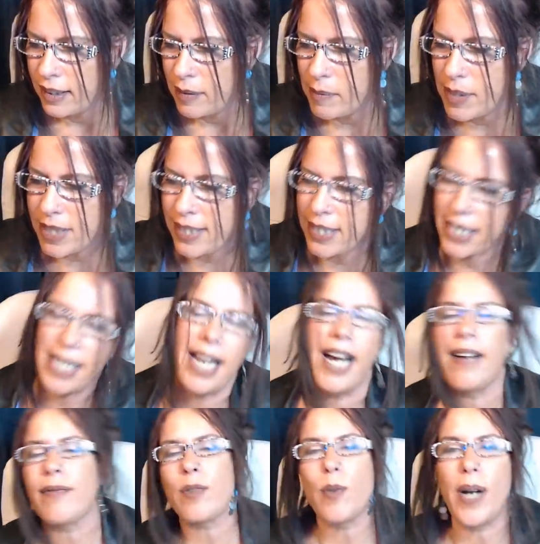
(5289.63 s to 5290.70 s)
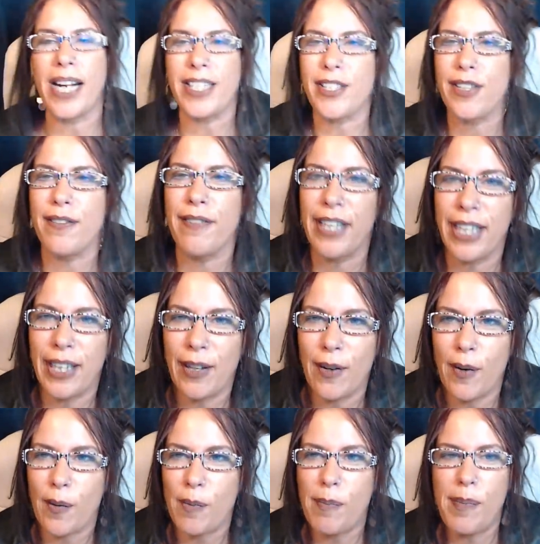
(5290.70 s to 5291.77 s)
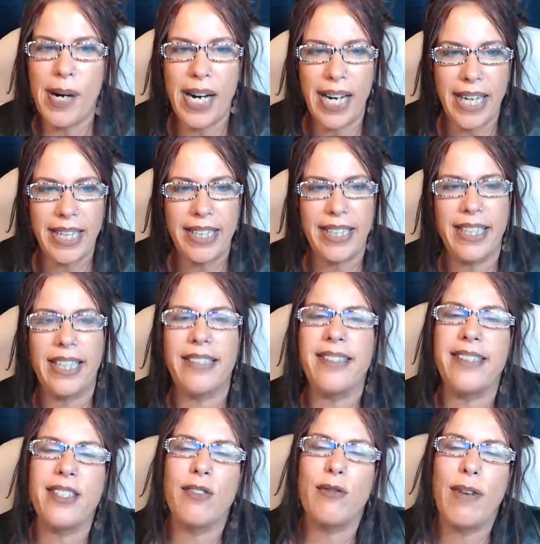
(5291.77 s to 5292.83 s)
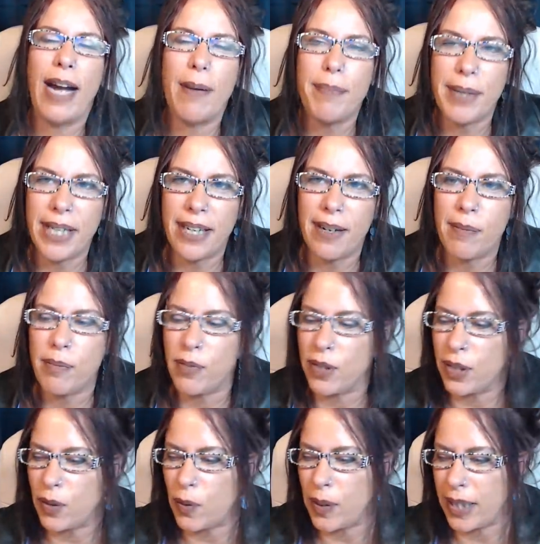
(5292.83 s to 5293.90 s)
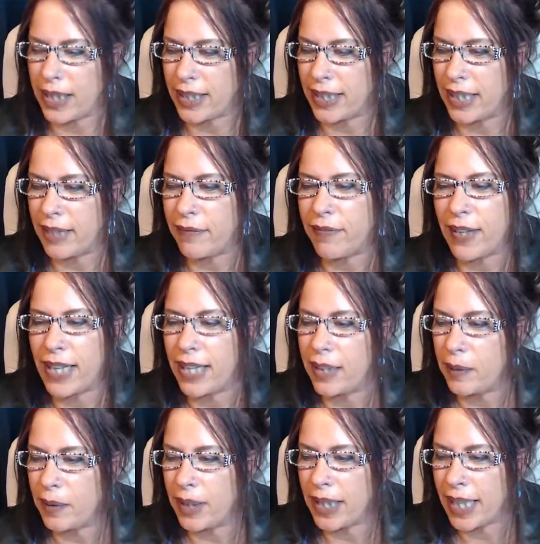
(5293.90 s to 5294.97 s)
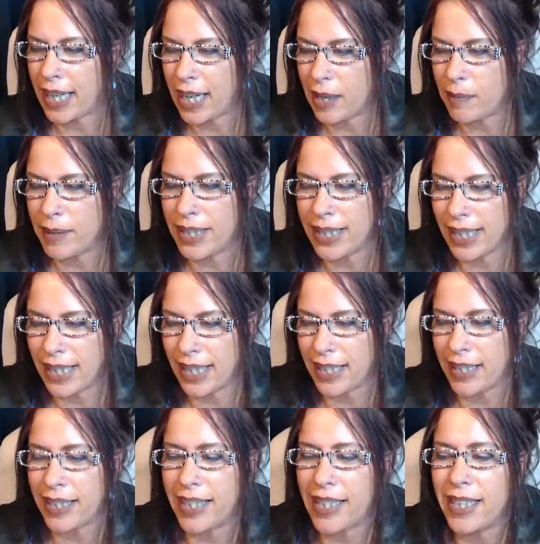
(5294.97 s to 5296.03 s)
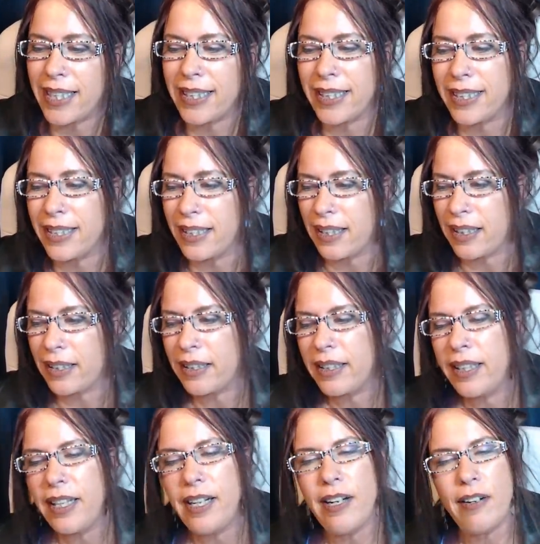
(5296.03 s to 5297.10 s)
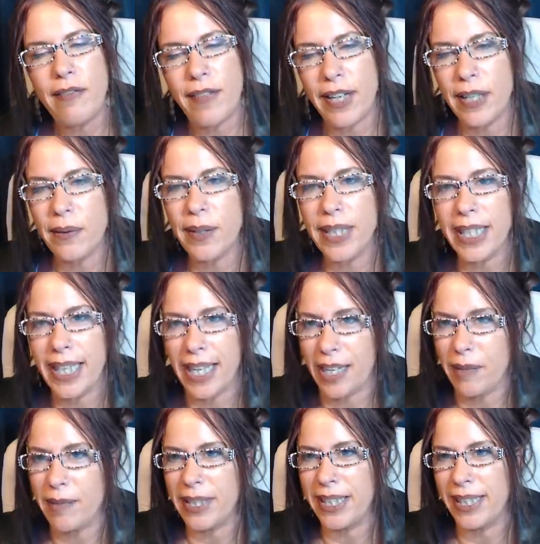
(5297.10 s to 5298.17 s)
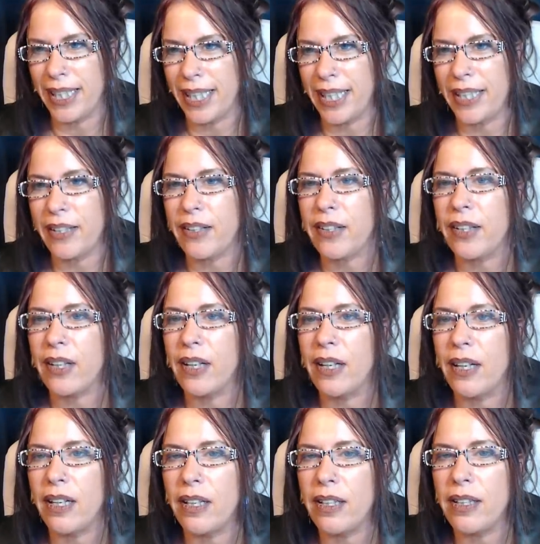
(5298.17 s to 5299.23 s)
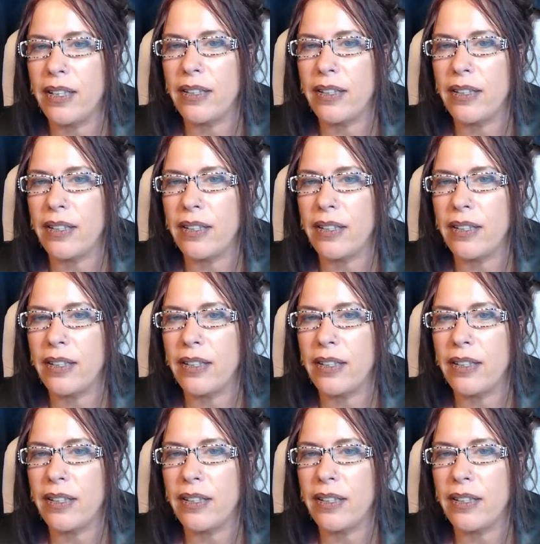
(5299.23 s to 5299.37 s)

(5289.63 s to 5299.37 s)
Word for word: Missy, you have to watch the video. But uh, to wrap it up real quickly for anyone that came in late, good night, Linda. For anyone that came in late, the